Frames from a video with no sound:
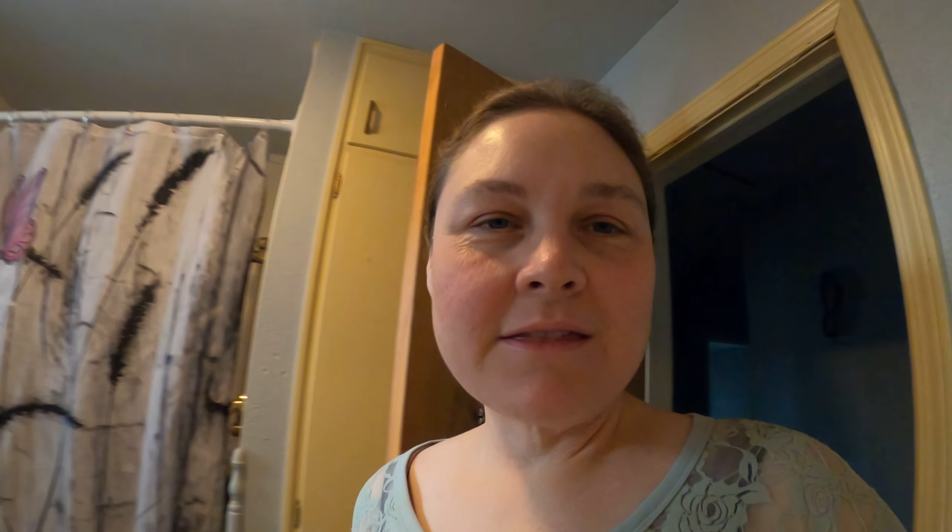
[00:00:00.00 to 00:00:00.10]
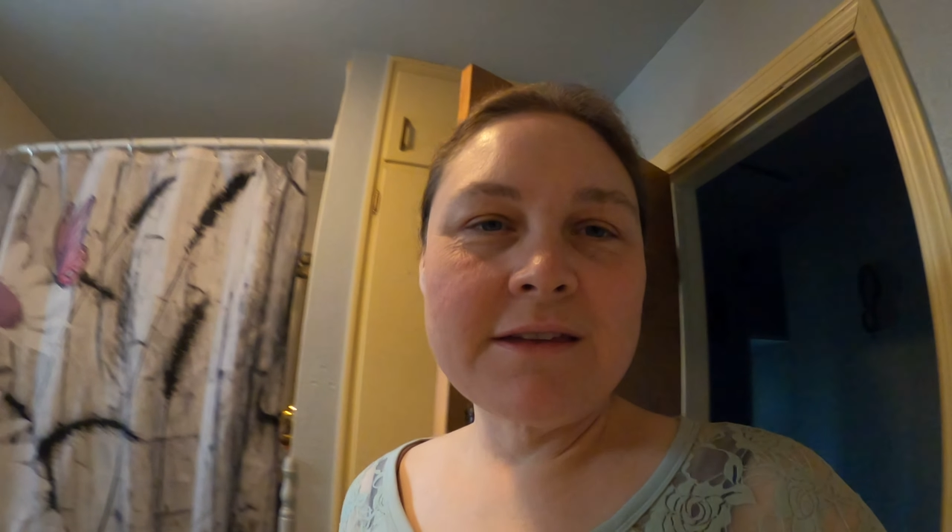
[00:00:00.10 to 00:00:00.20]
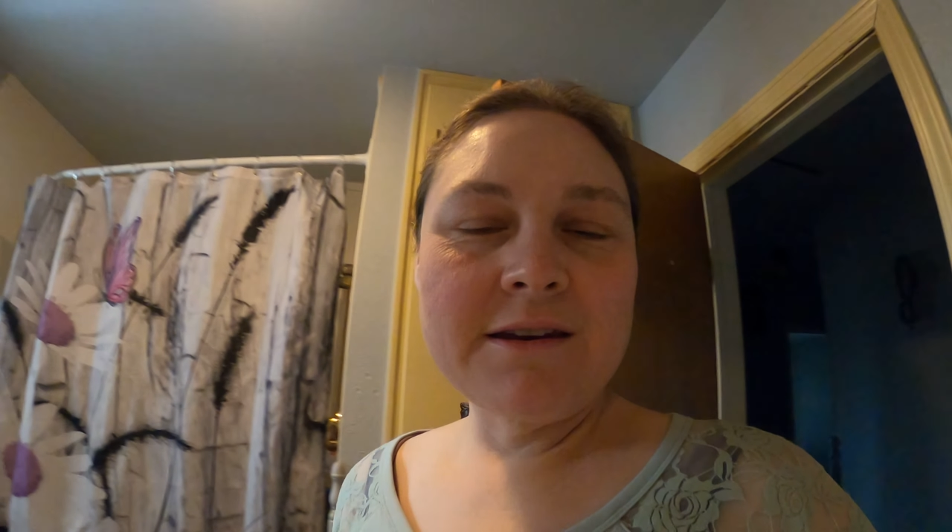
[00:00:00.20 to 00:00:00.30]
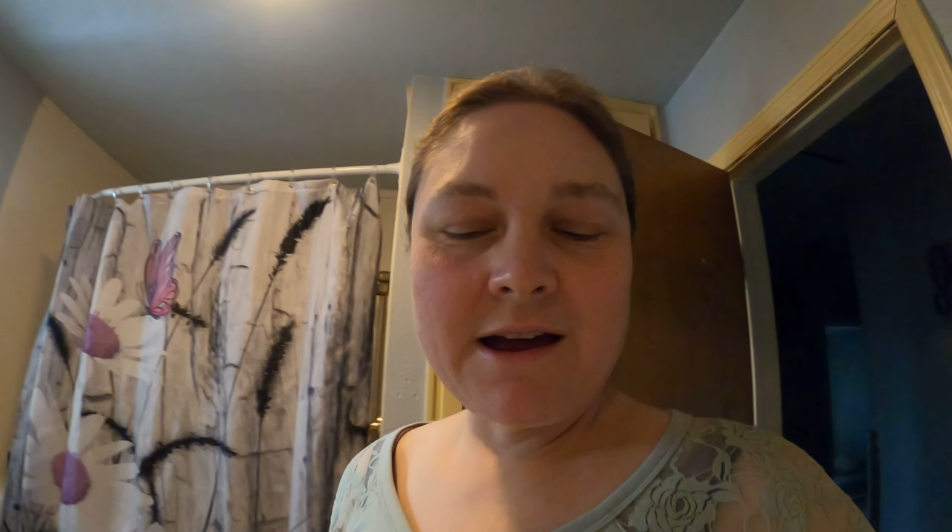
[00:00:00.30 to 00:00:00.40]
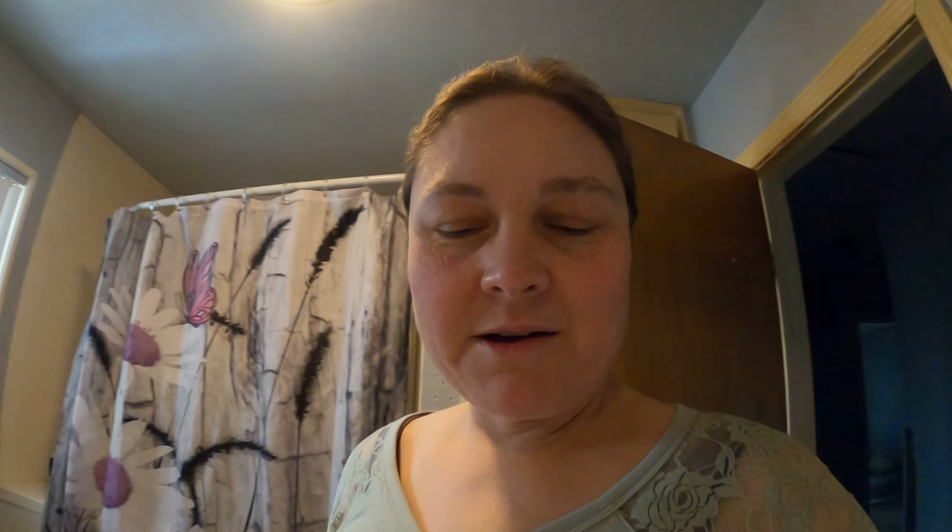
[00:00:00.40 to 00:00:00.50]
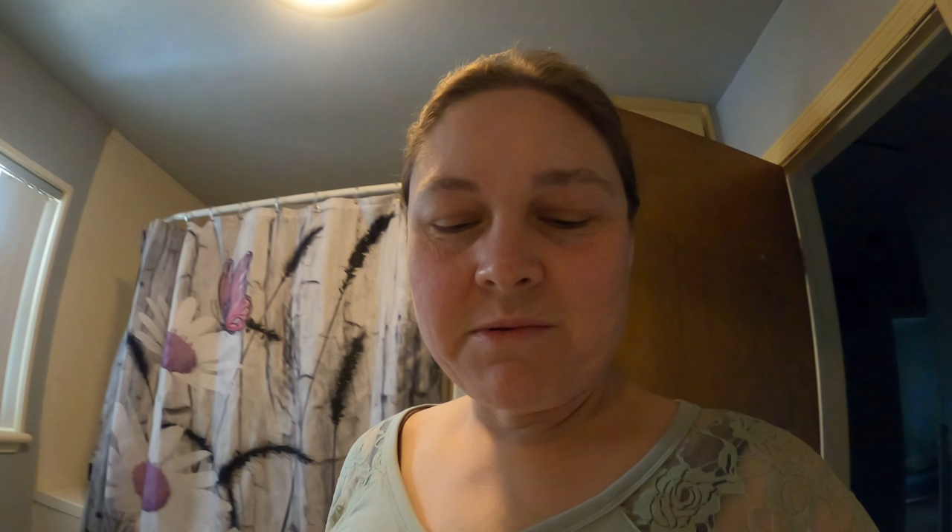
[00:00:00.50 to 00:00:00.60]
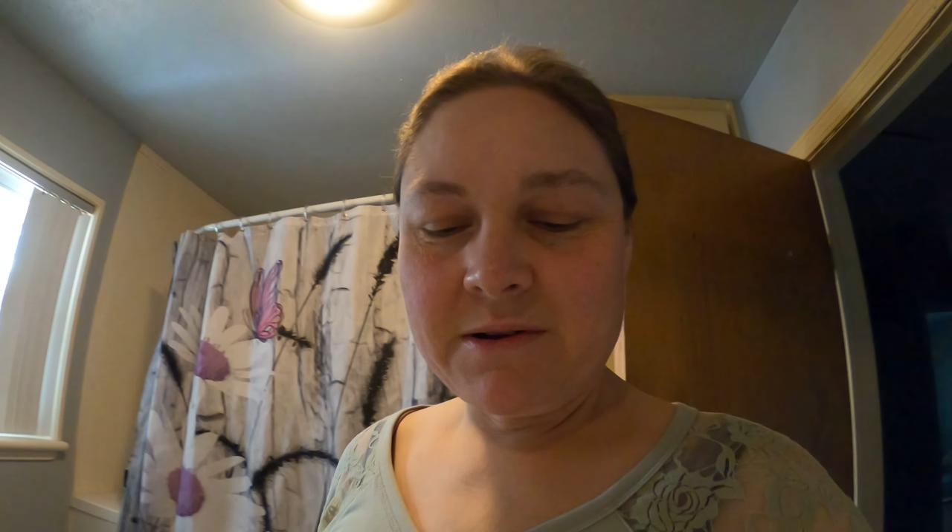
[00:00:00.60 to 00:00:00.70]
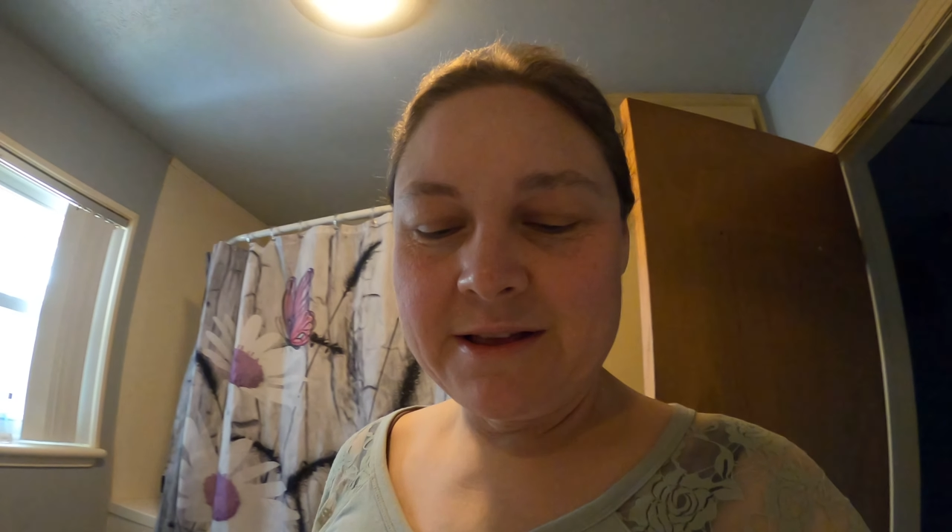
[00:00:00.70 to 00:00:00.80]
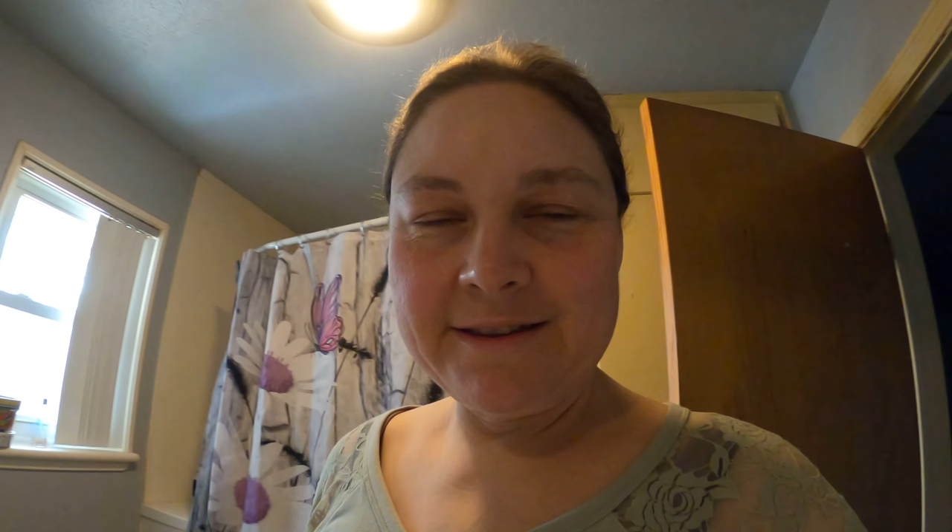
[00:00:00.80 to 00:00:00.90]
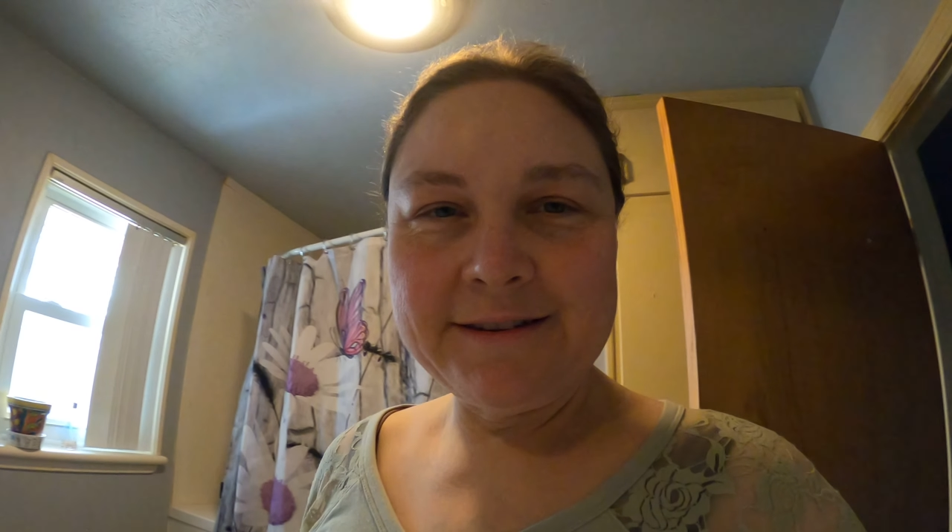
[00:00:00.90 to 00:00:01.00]
and then I
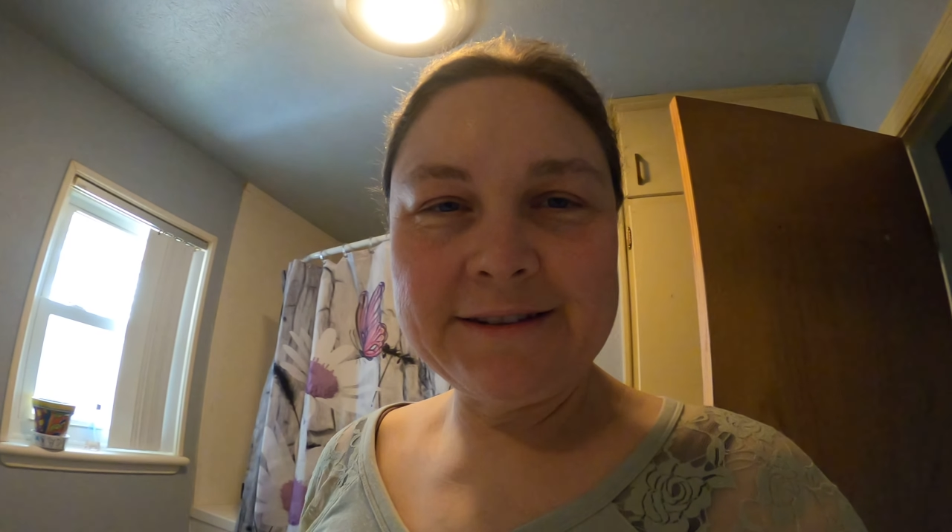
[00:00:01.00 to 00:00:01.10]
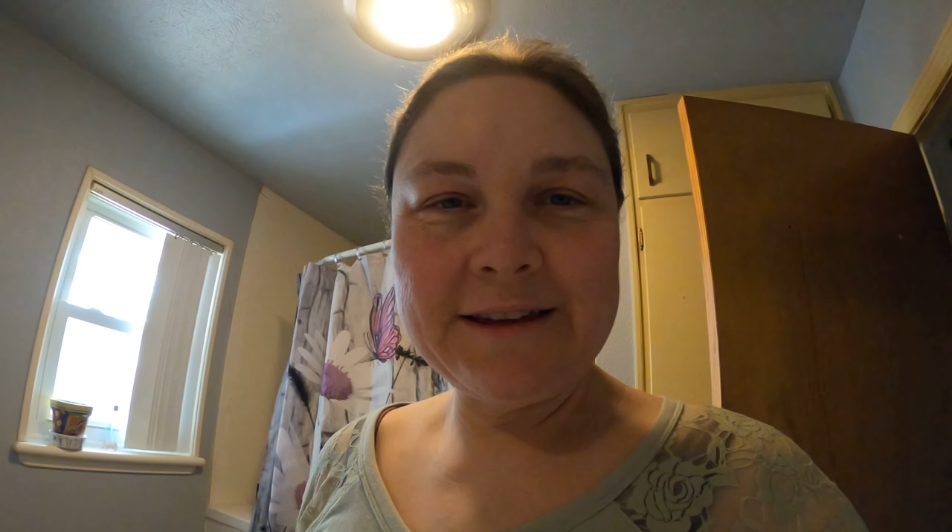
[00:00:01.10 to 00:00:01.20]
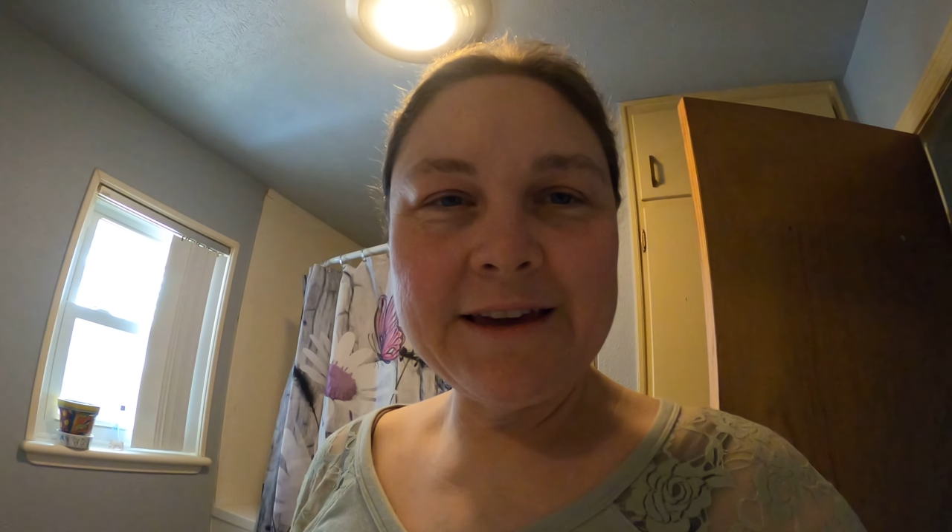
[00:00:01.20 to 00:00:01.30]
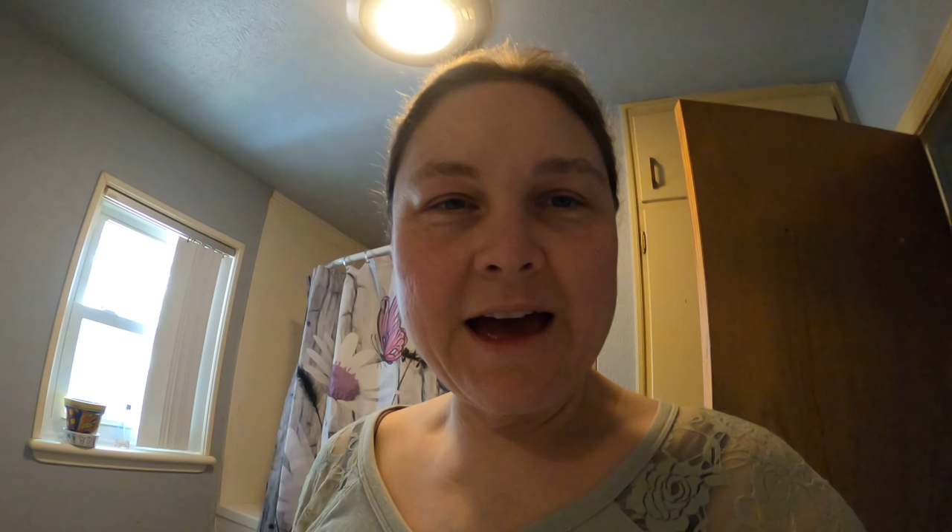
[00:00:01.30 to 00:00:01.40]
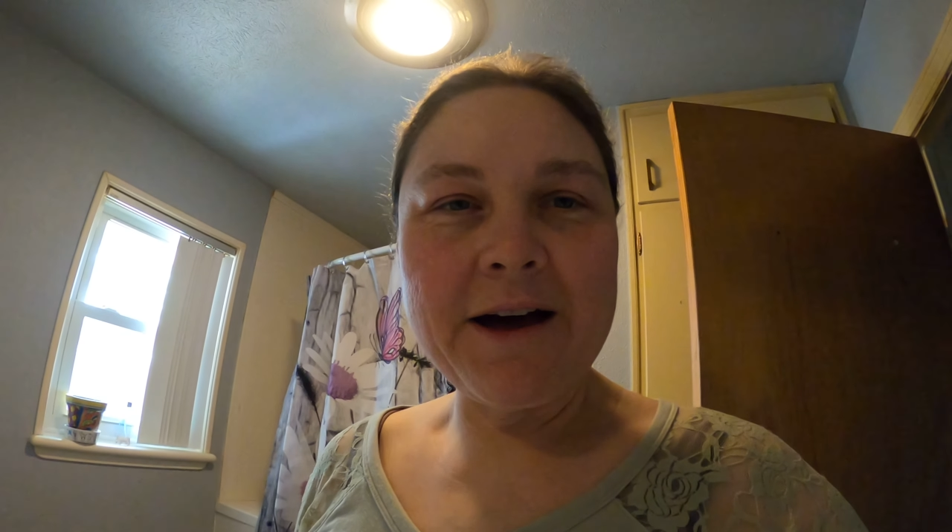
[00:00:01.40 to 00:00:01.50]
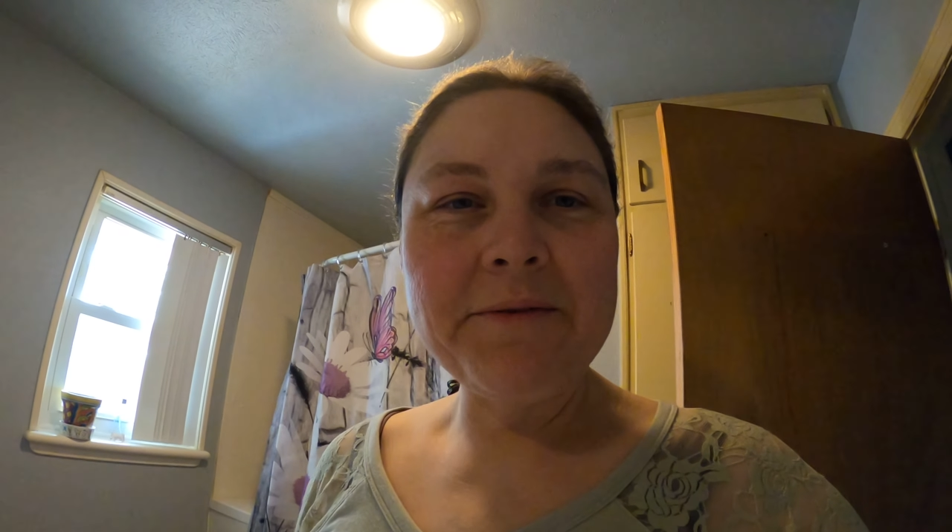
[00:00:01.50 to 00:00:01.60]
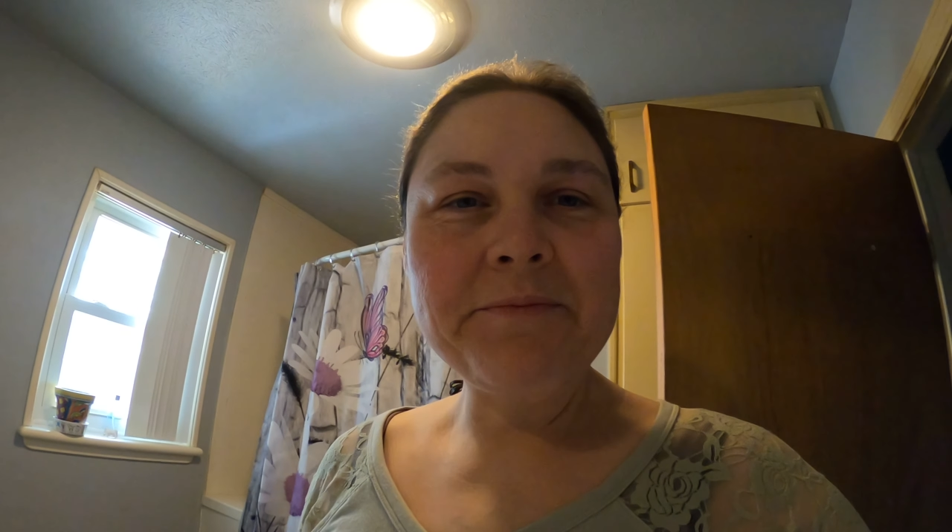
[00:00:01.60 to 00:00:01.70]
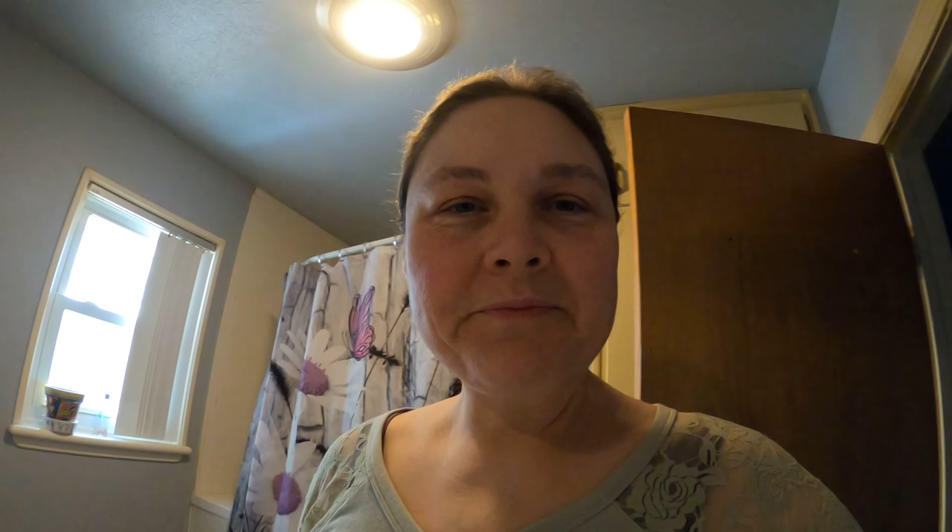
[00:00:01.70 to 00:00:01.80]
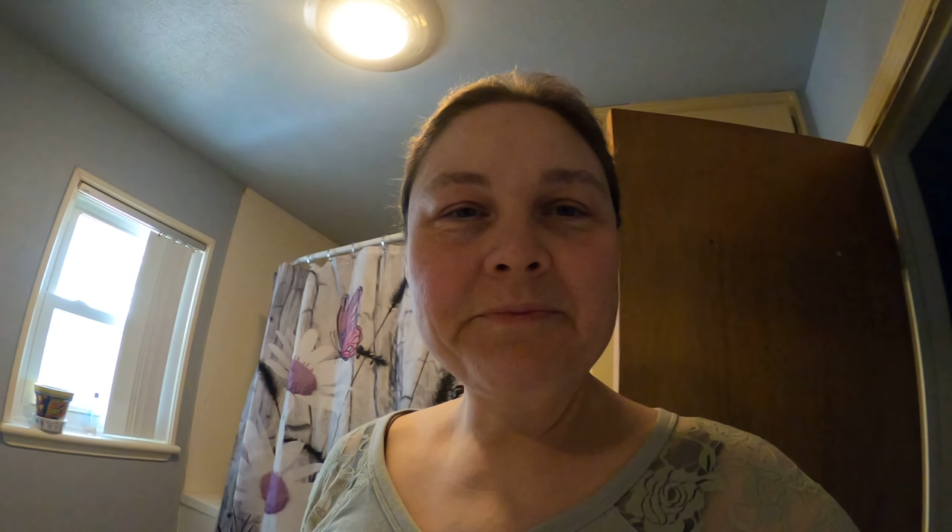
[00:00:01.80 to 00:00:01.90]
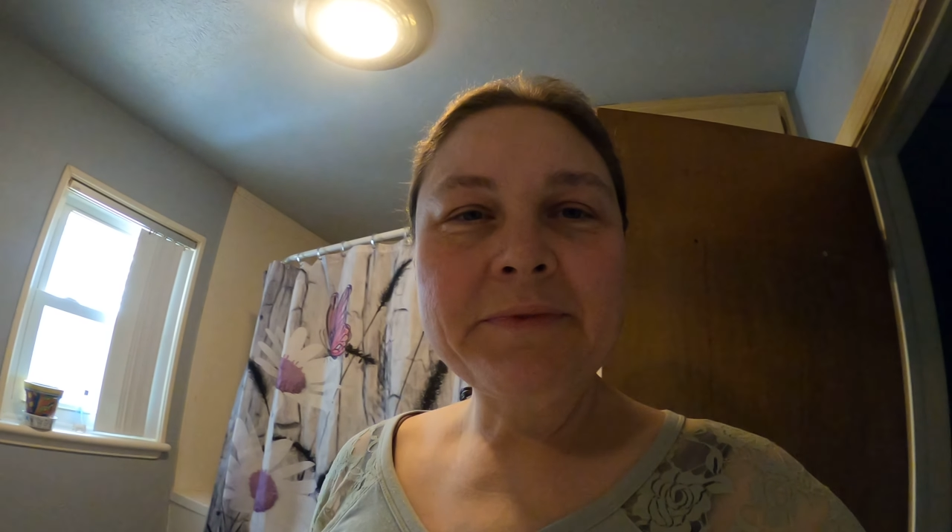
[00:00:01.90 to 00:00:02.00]
will clean the sink out.